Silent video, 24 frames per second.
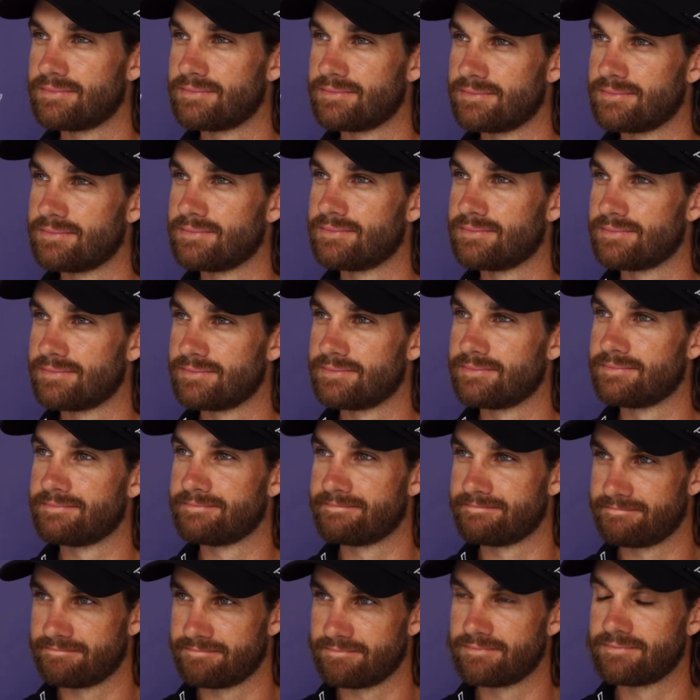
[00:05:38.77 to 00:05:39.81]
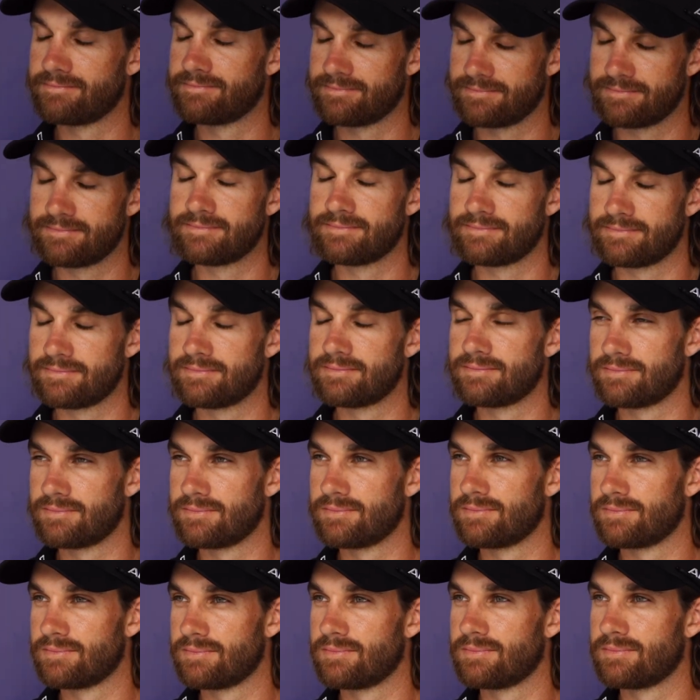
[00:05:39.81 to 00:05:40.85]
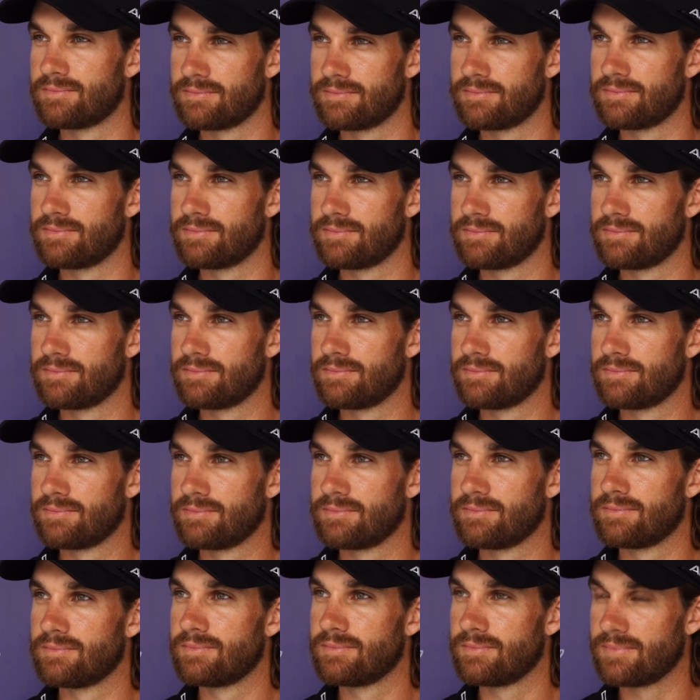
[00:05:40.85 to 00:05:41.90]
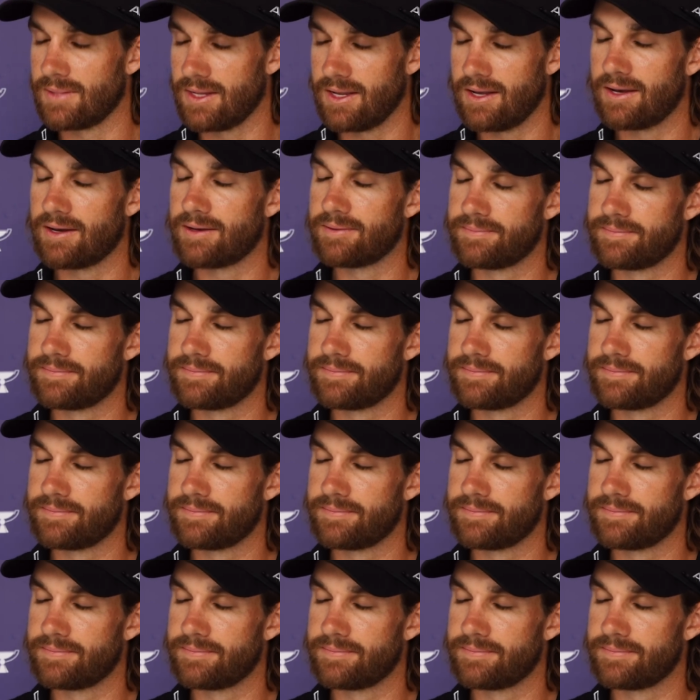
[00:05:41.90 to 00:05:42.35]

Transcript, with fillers: There's a uh, before you tee off again, you got time to work on your game. yeah.